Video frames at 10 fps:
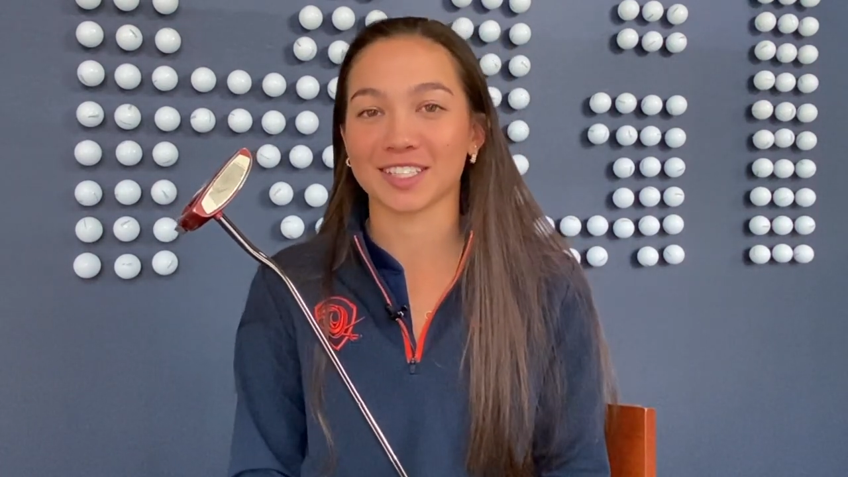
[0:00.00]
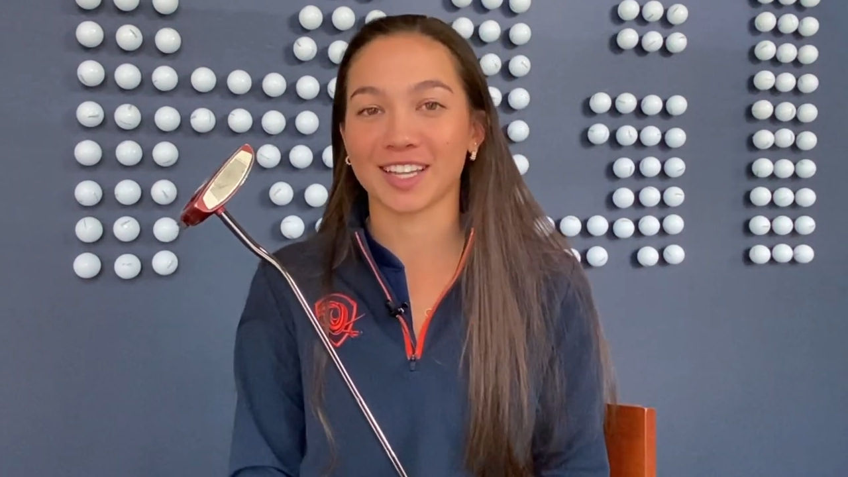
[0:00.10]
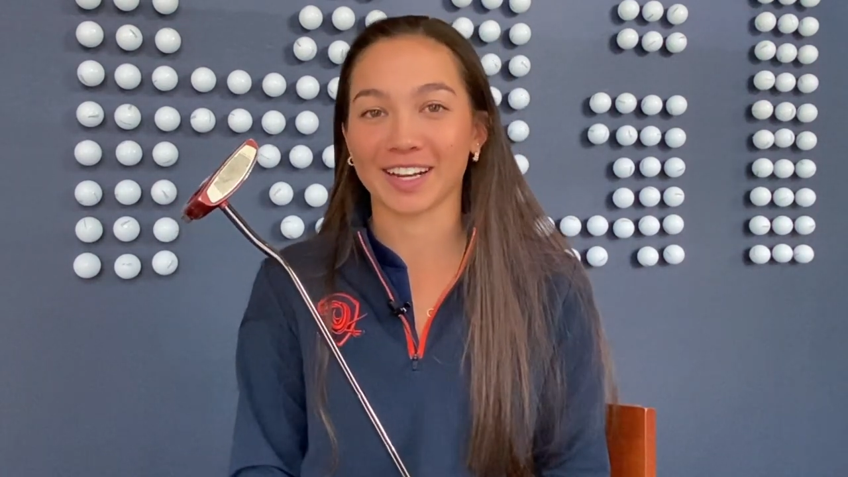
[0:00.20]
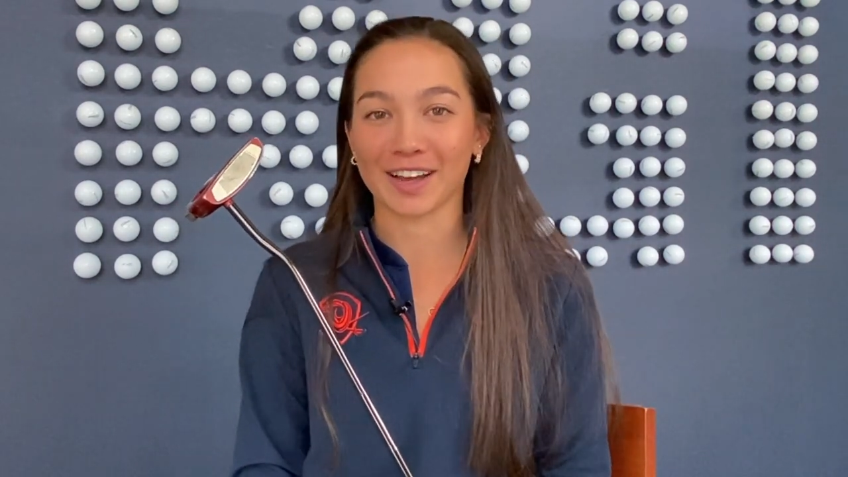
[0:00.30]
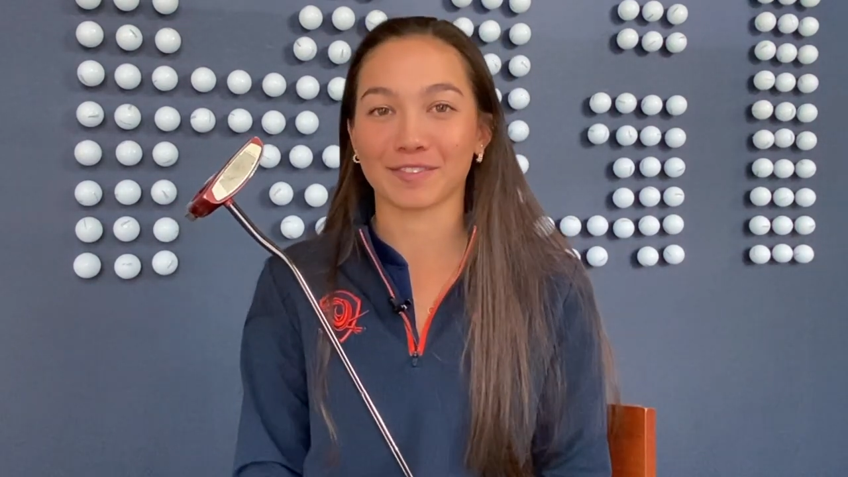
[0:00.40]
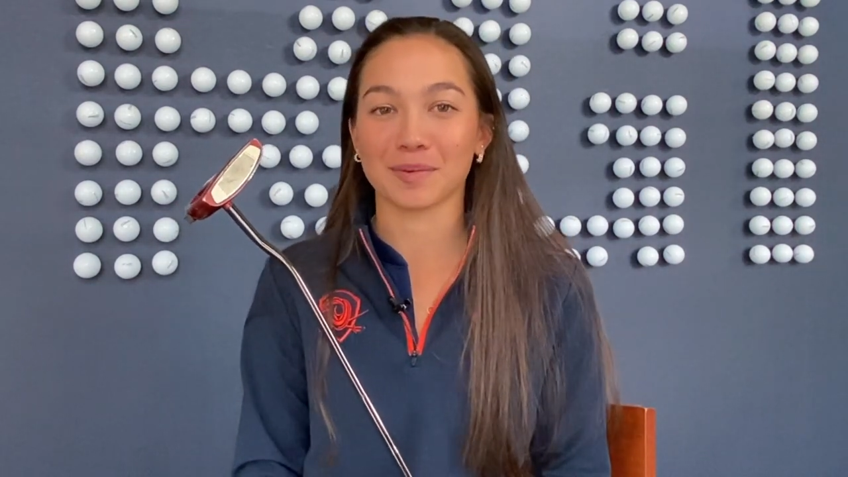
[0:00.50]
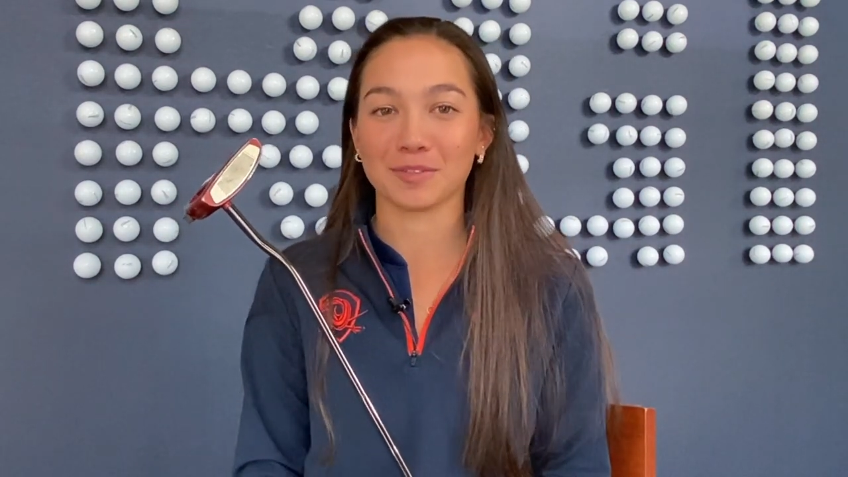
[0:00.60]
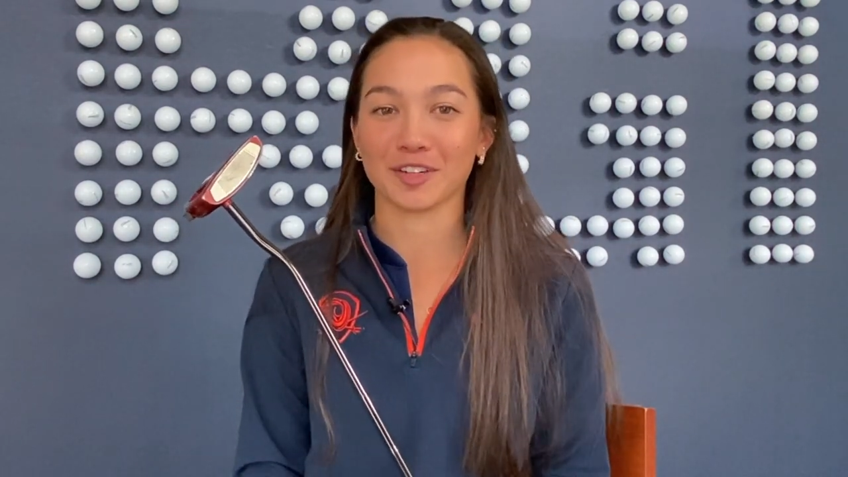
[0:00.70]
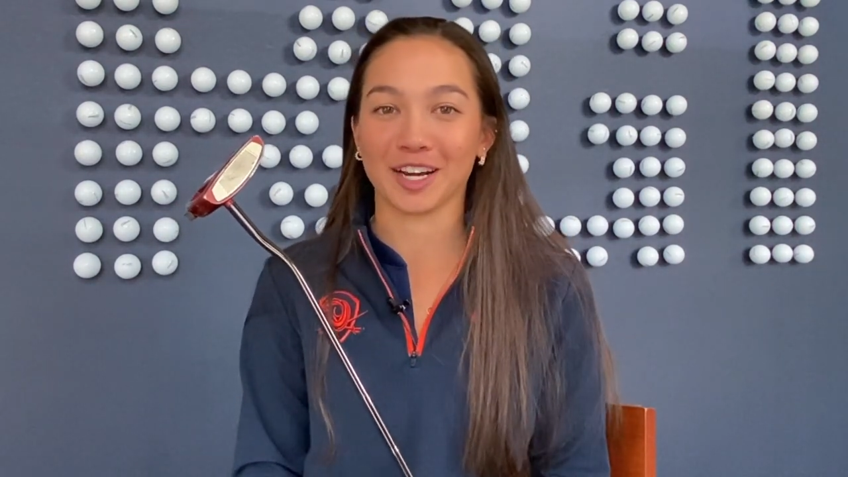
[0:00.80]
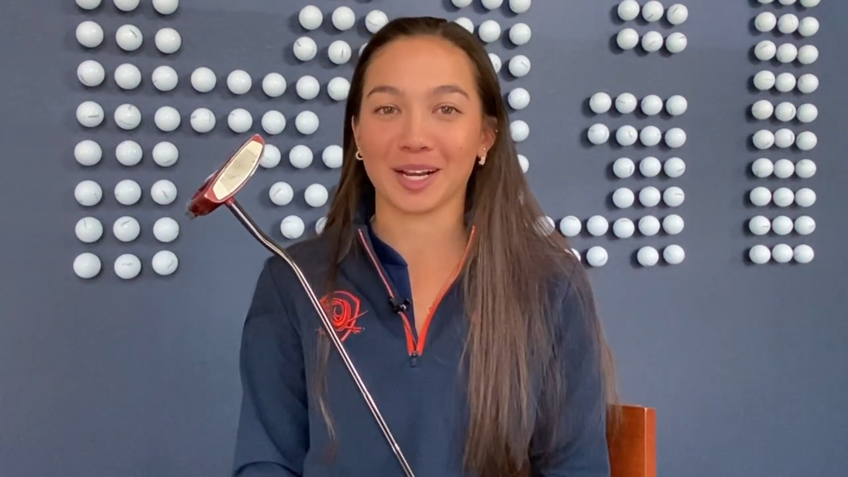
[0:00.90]
that I get from
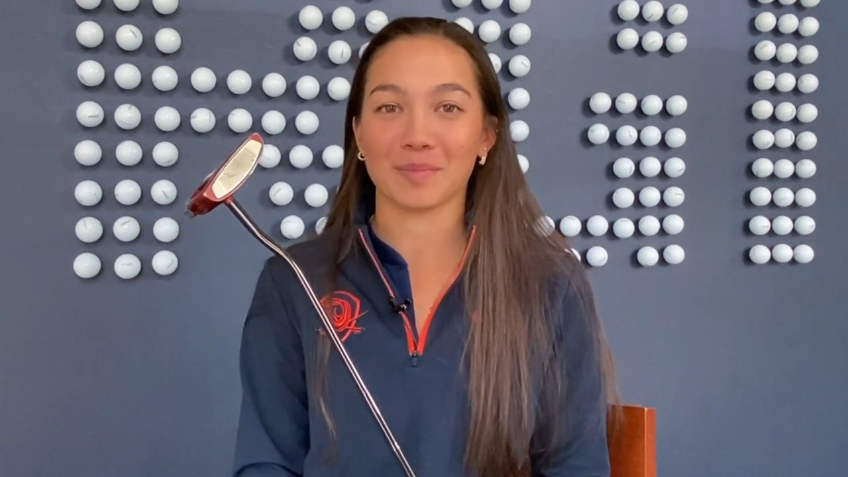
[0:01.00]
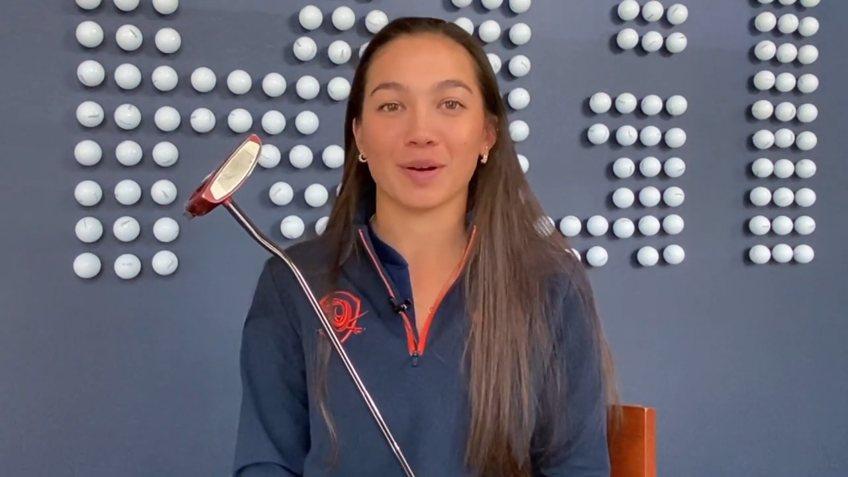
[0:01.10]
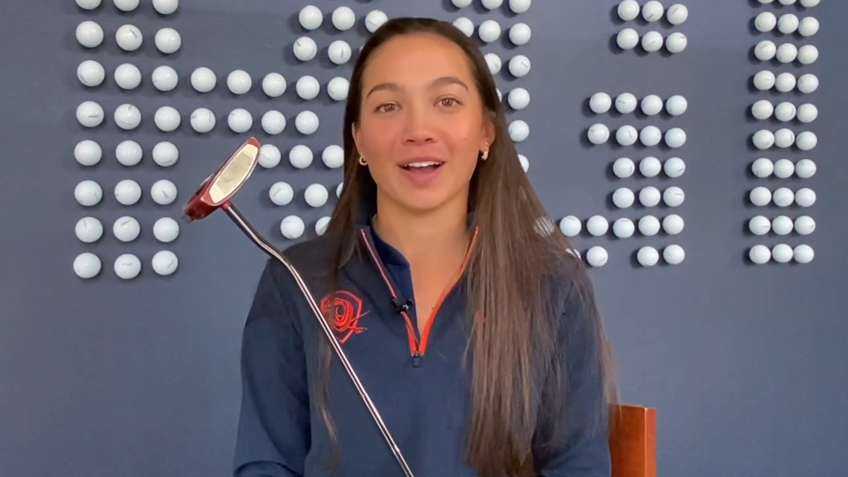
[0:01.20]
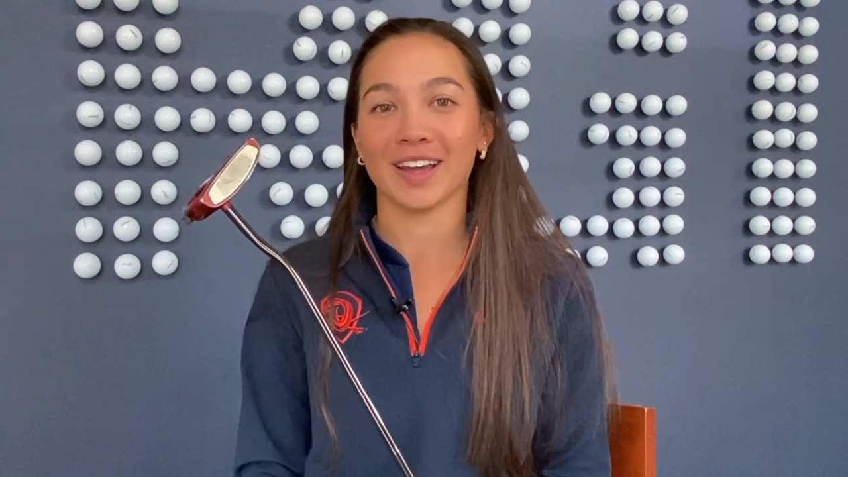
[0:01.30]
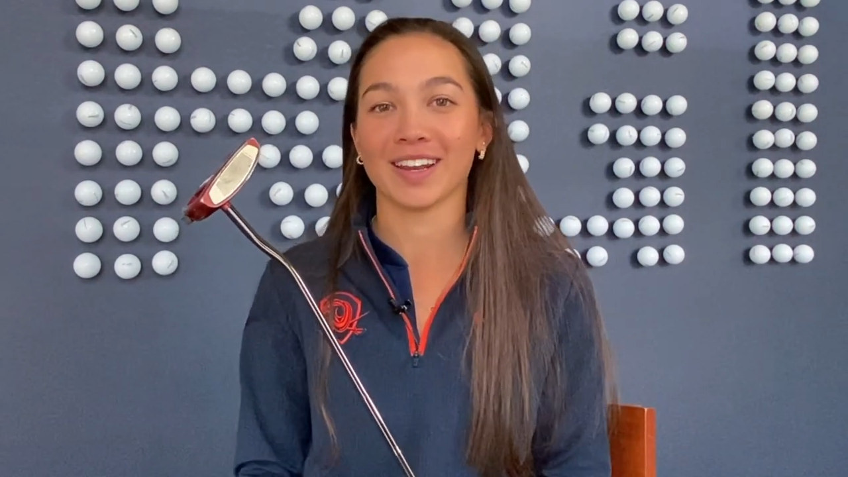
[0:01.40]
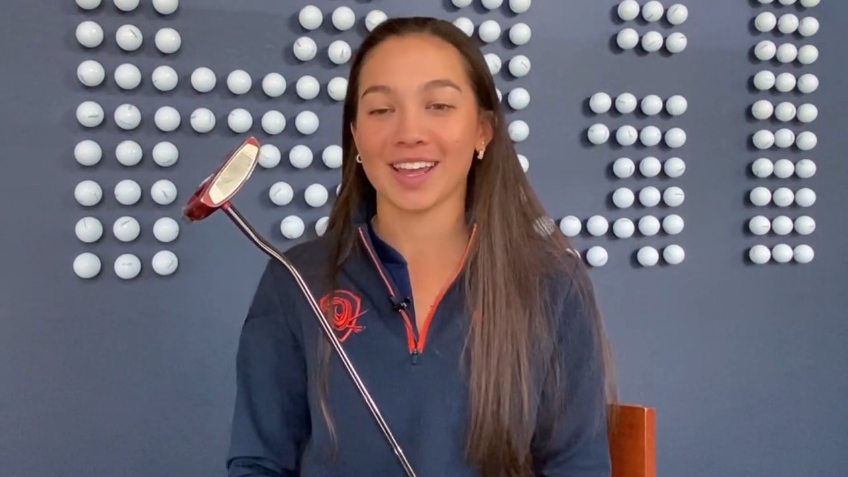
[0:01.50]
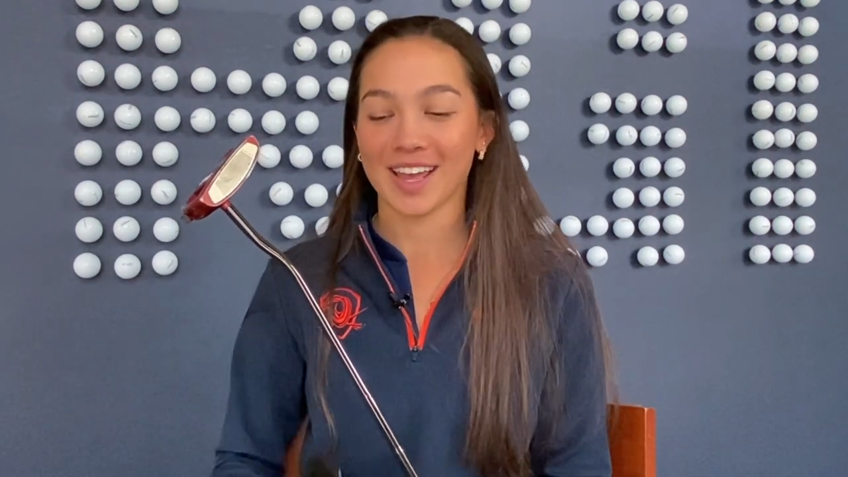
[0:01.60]
draining a putt,